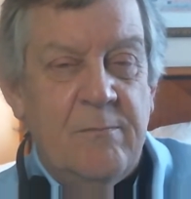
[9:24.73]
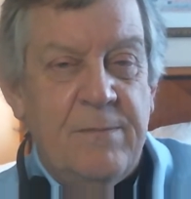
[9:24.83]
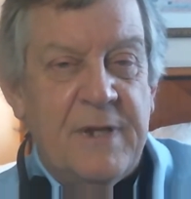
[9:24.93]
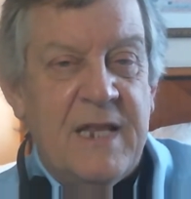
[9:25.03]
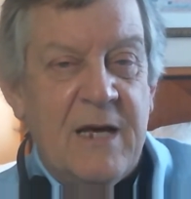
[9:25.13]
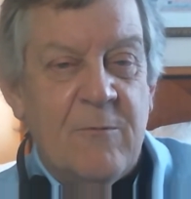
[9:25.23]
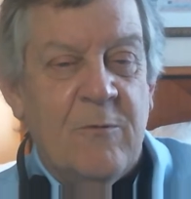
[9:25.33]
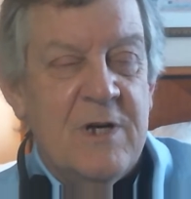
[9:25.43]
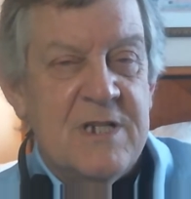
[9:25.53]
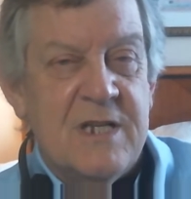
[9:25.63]
But that
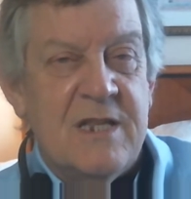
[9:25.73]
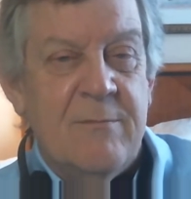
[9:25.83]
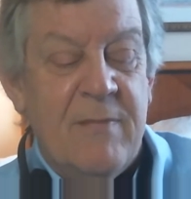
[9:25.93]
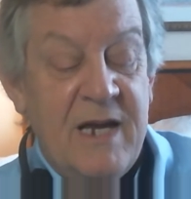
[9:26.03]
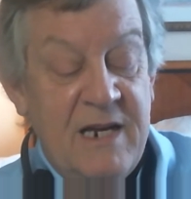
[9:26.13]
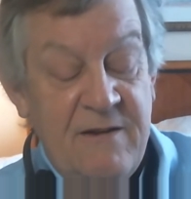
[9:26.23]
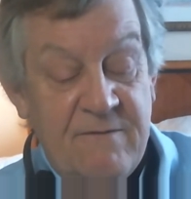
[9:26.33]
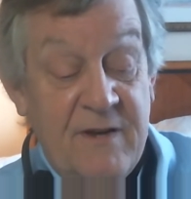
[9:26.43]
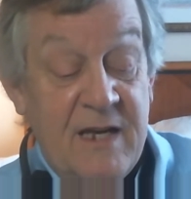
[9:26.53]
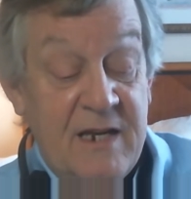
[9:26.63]
wasn't the main
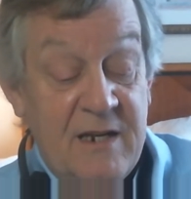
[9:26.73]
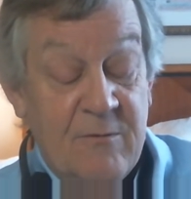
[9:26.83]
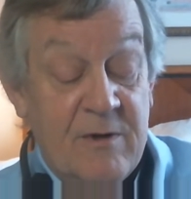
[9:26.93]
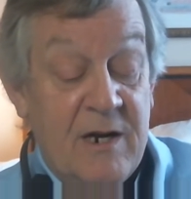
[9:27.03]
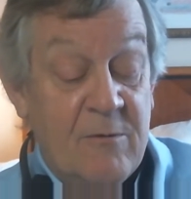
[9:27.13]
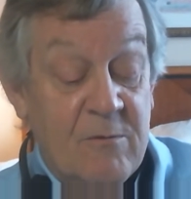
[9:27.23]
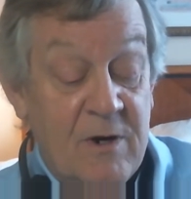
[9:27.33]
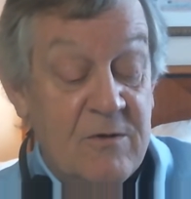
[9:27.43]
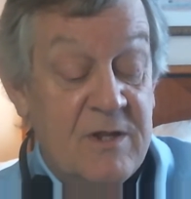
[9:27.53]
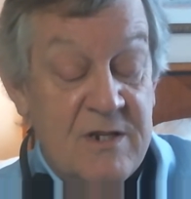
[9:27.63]
event. And when I
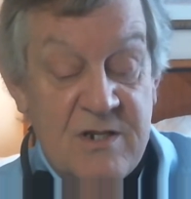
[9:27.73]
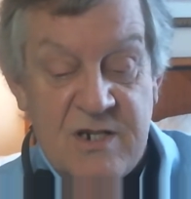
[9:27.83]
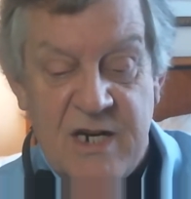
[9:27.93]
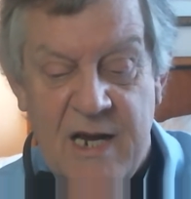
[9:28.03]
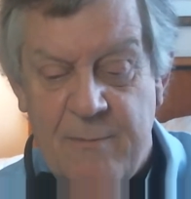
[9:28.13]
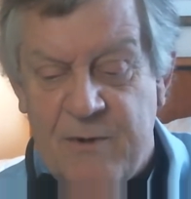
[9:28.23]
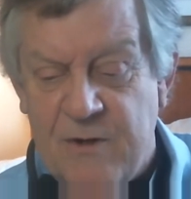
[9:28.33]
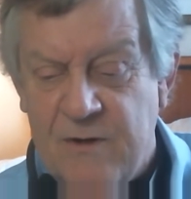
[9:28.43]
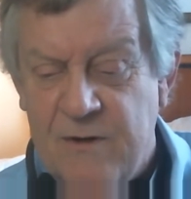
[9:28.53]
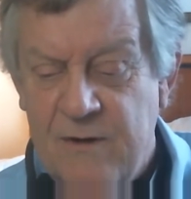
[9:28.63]
wrote this
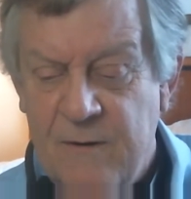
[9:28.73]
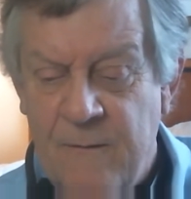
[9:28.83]
chapter,